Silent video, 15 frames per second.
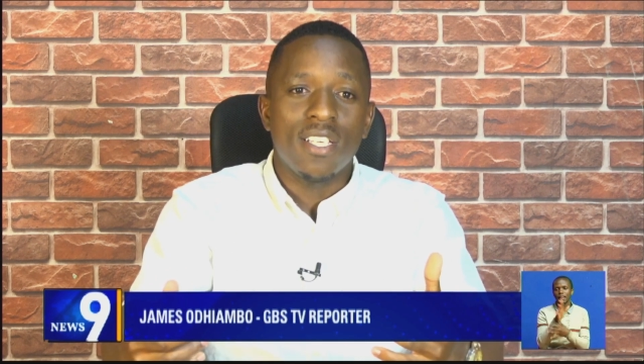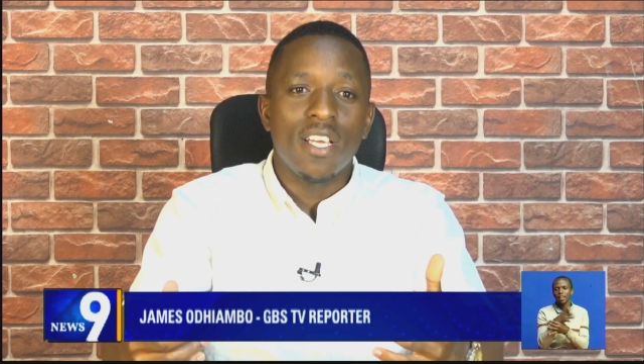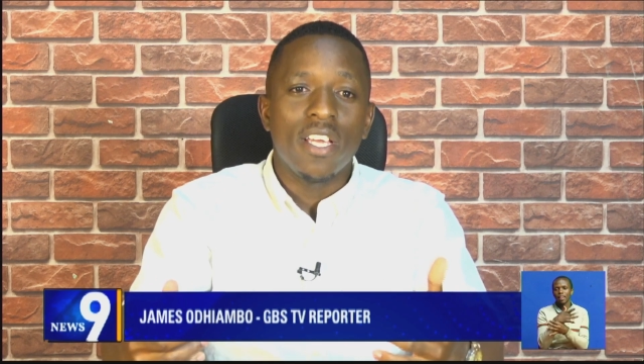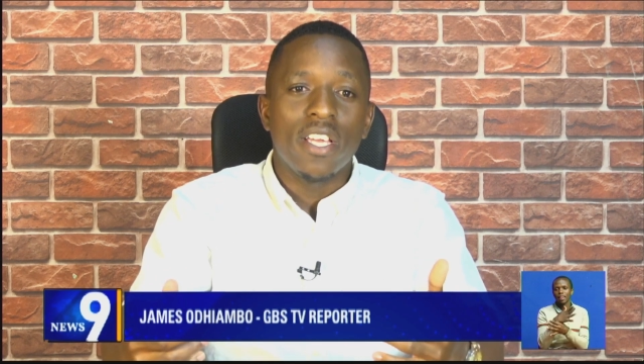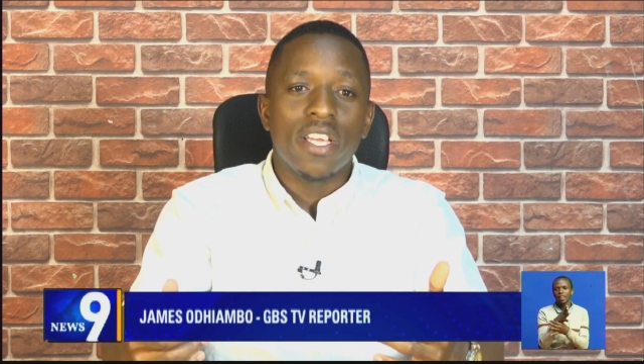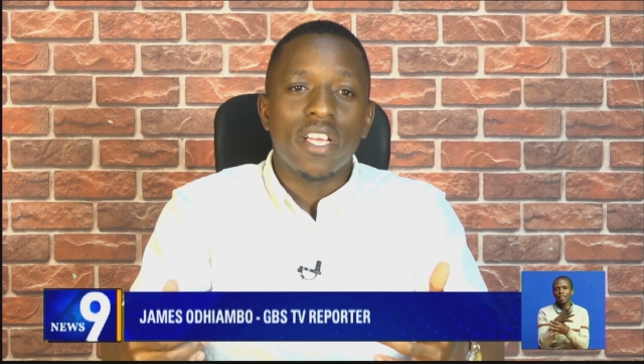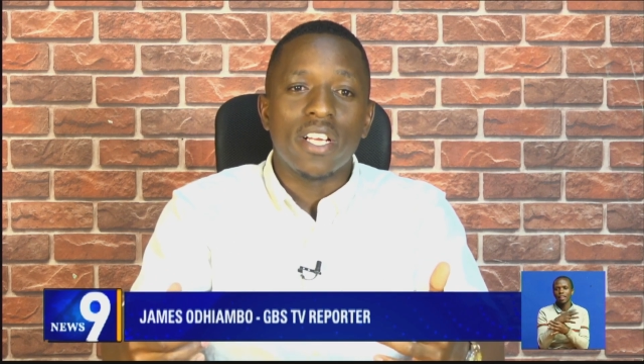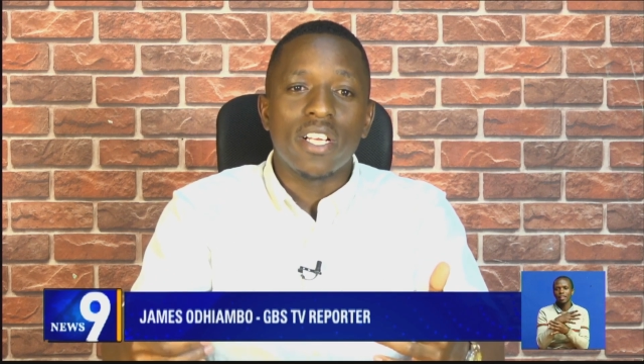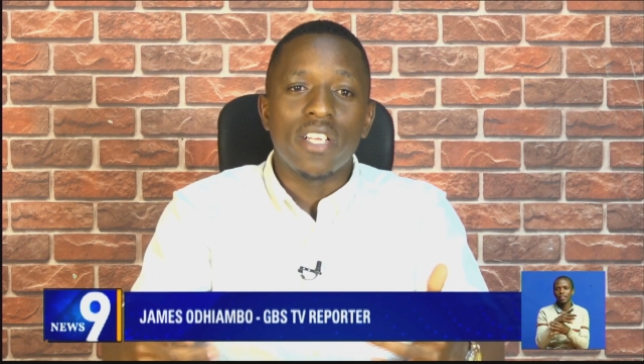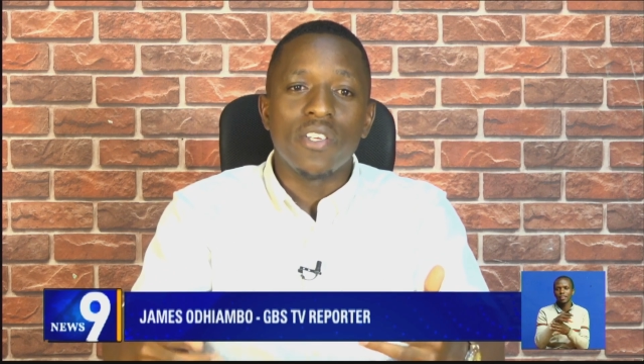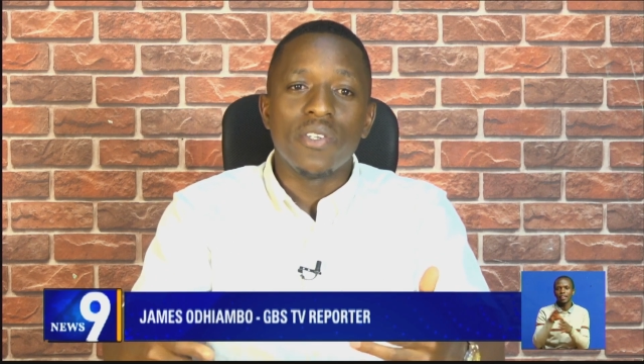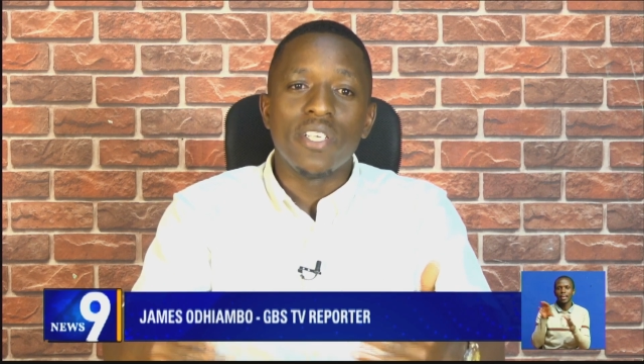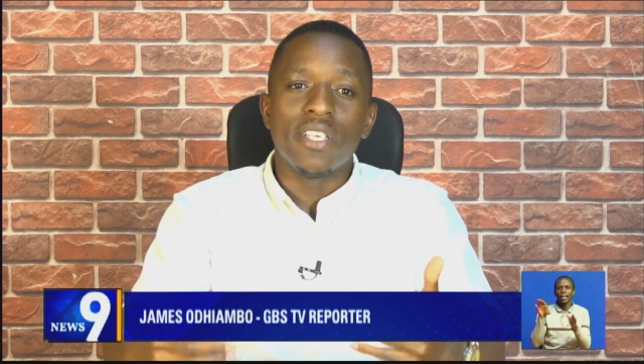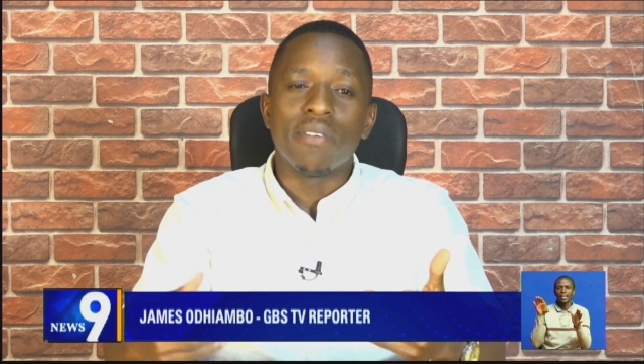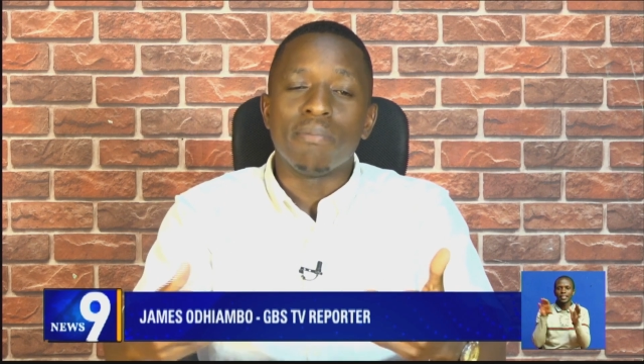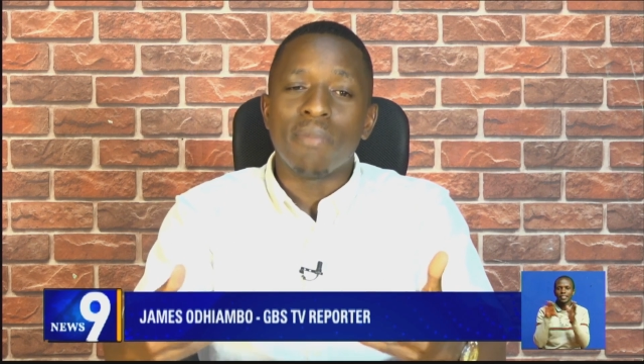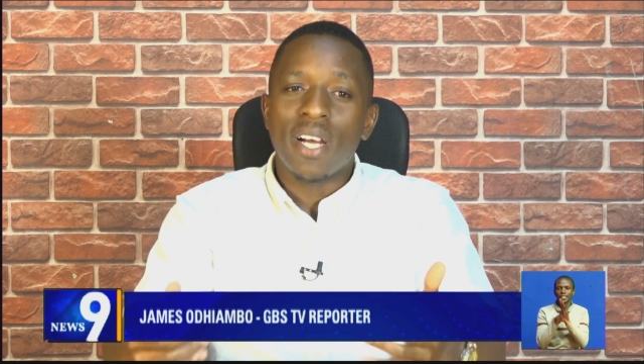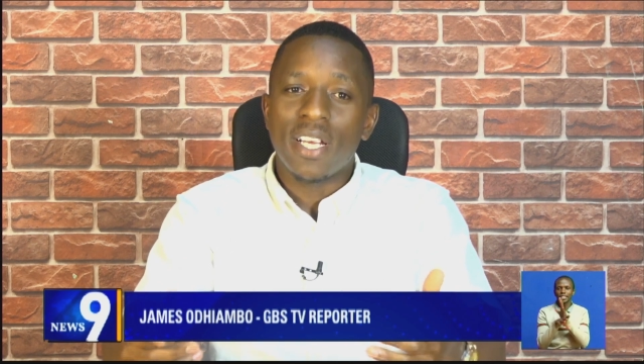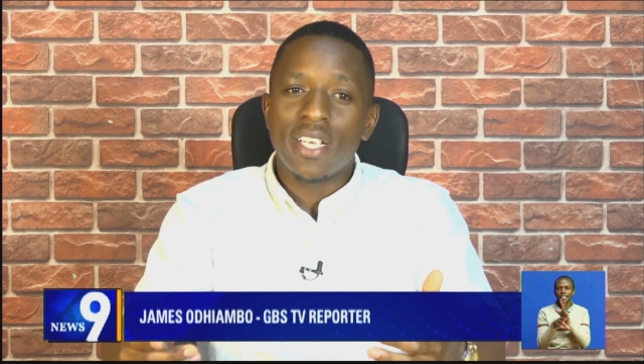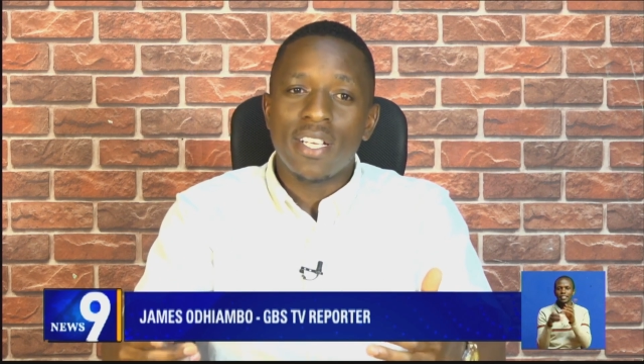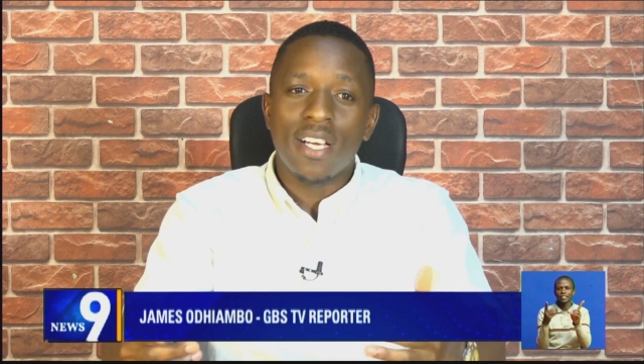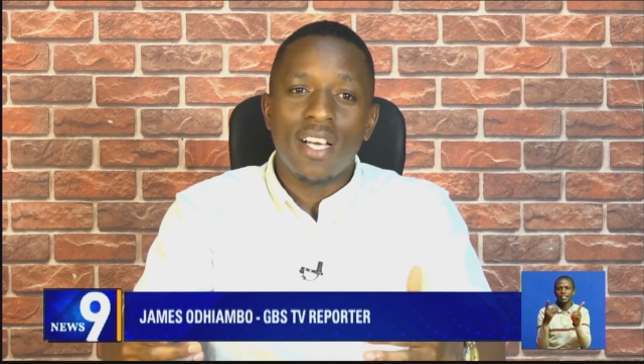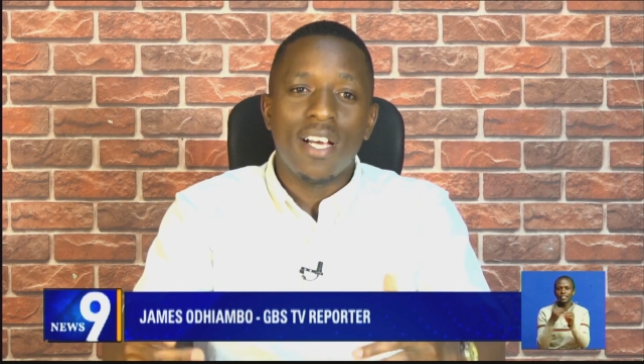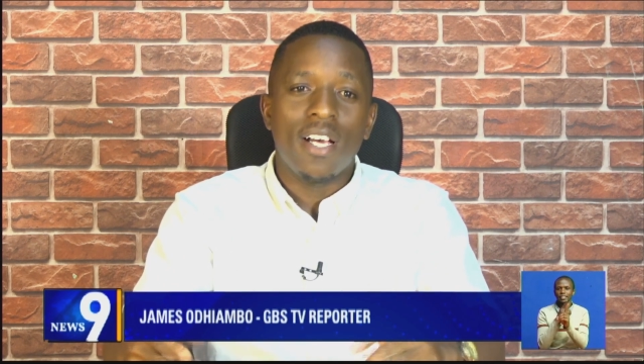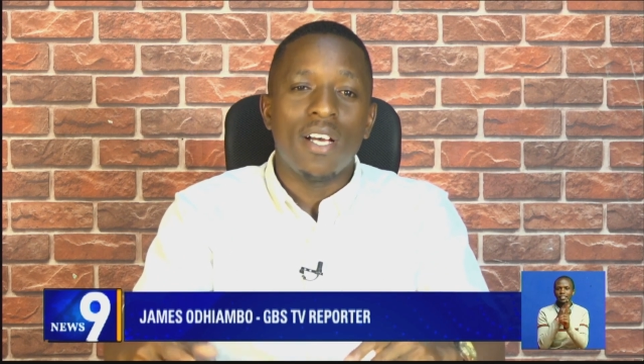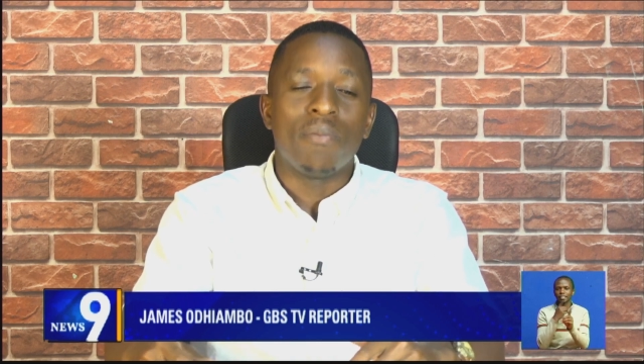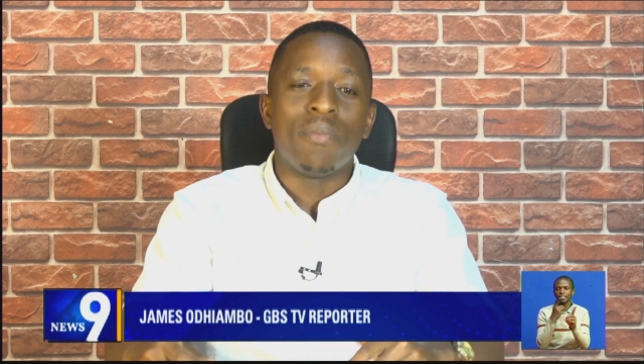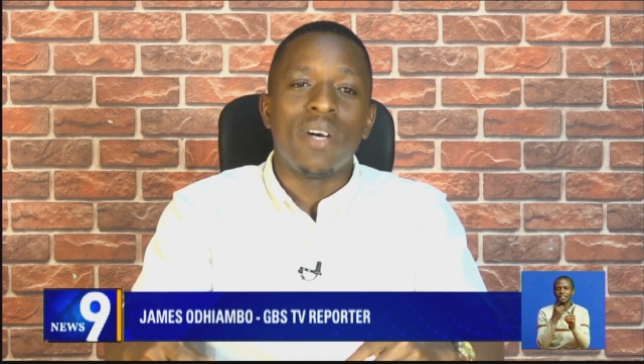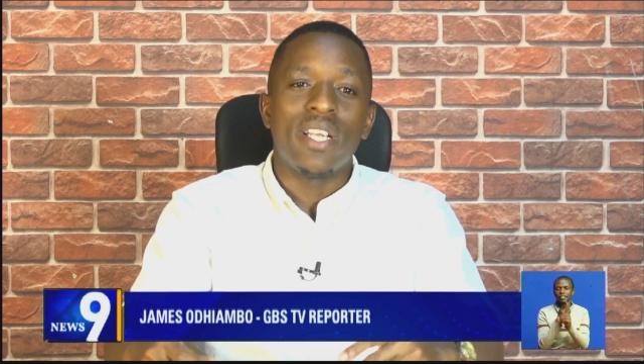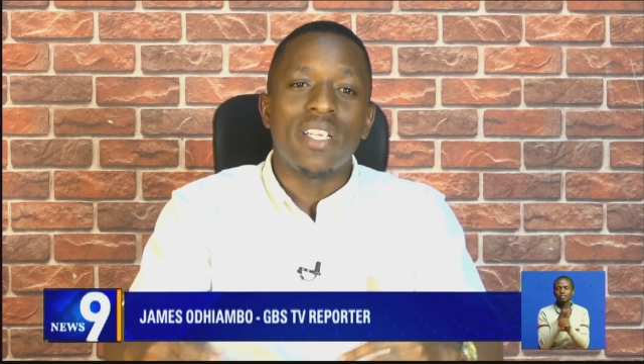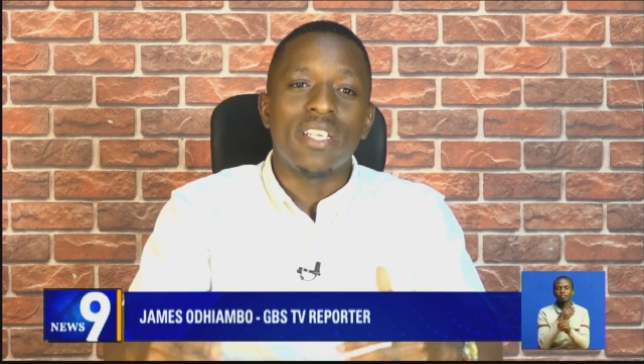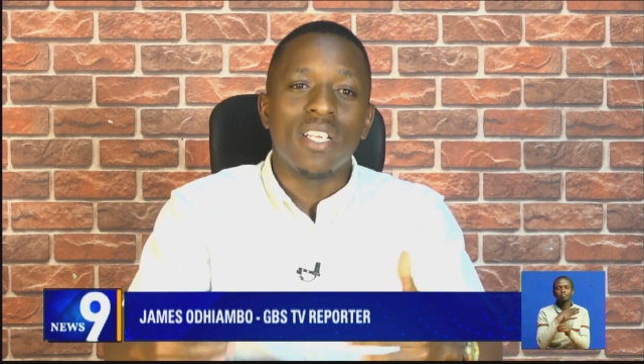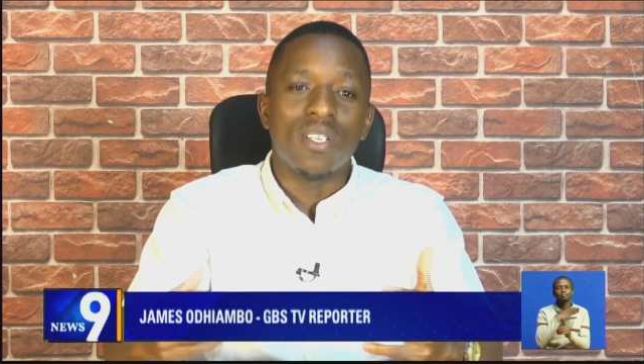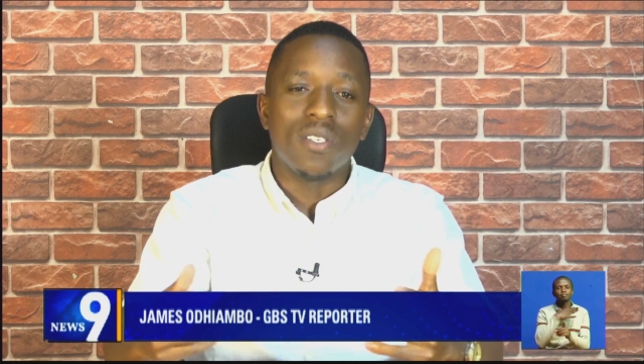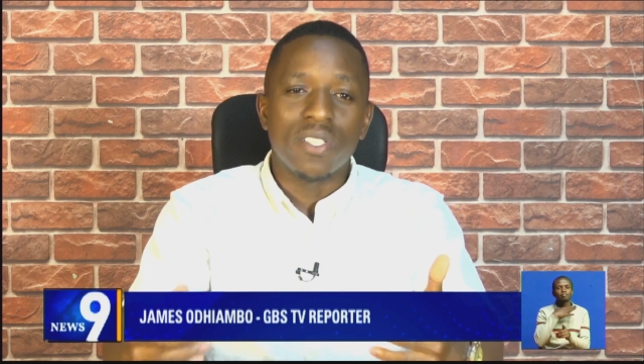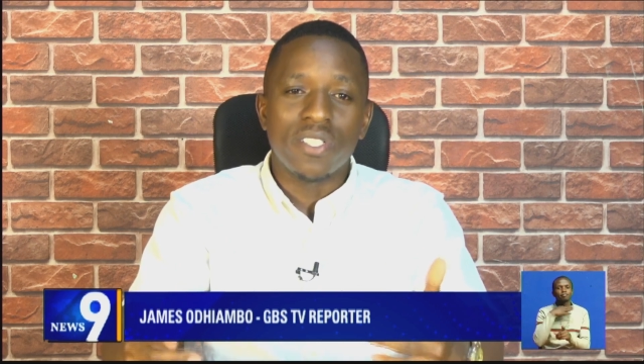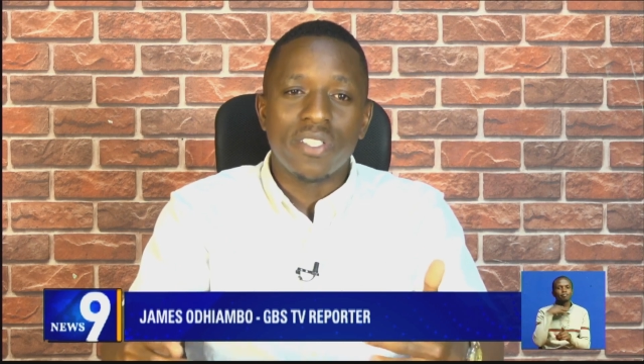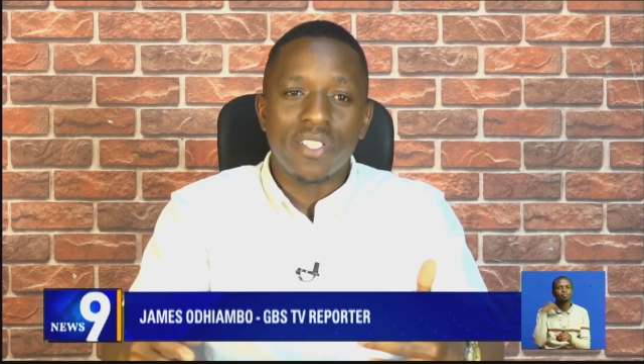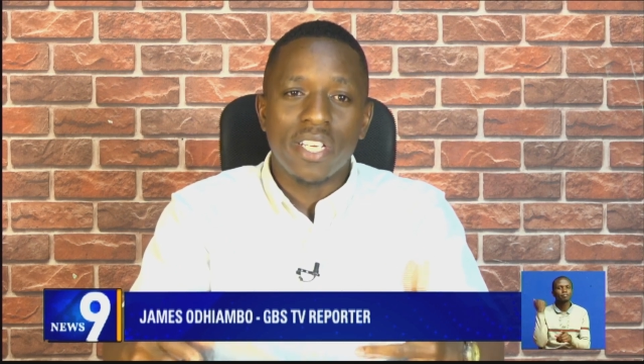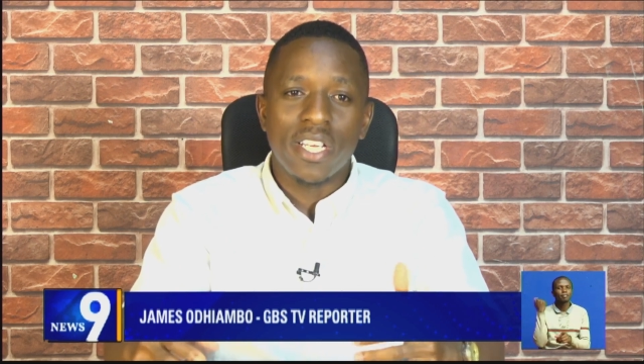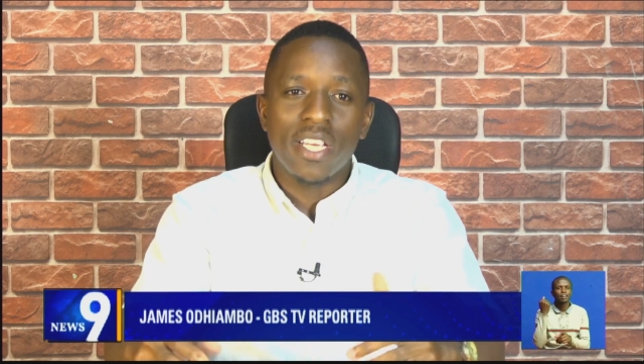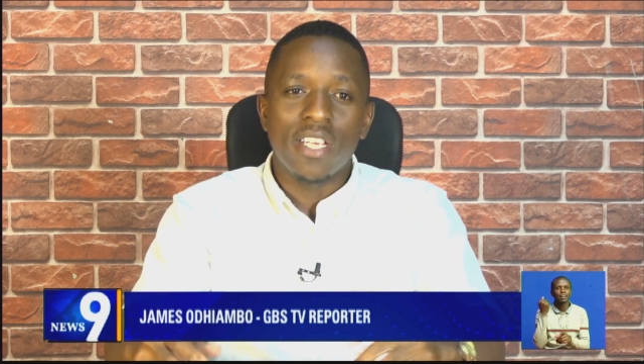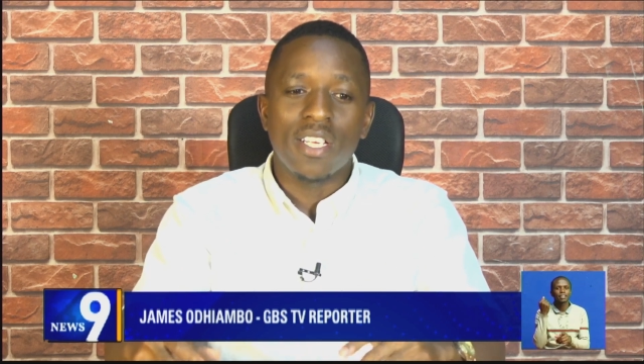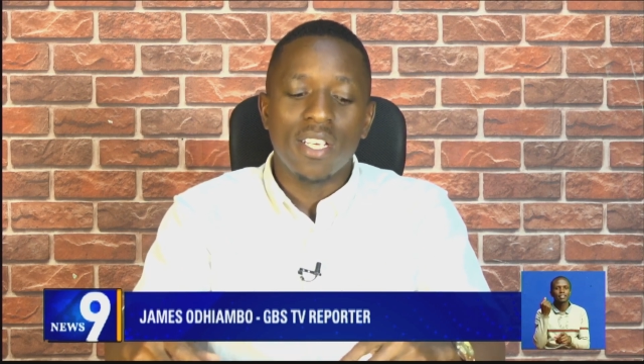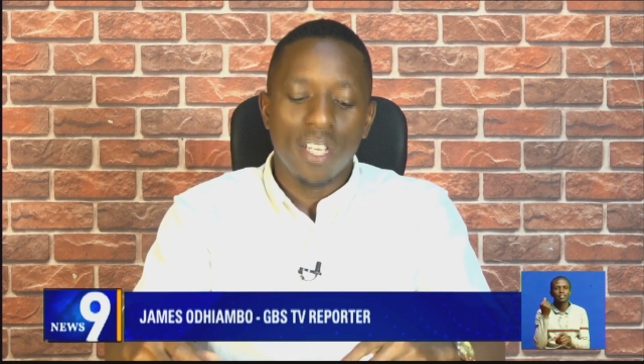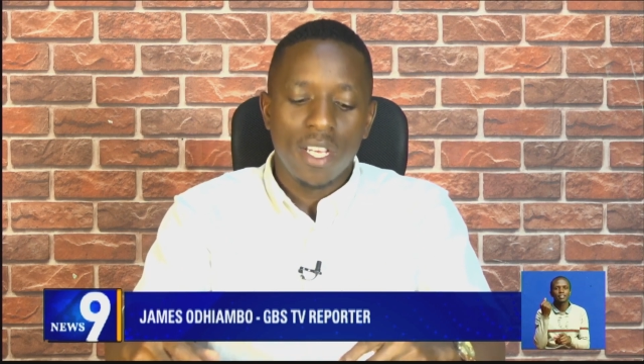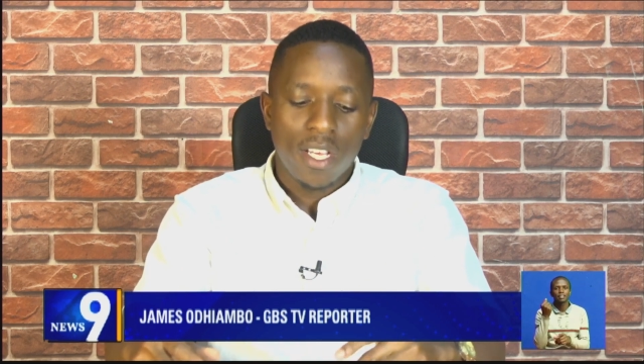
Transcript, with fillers: including murder, money laundering,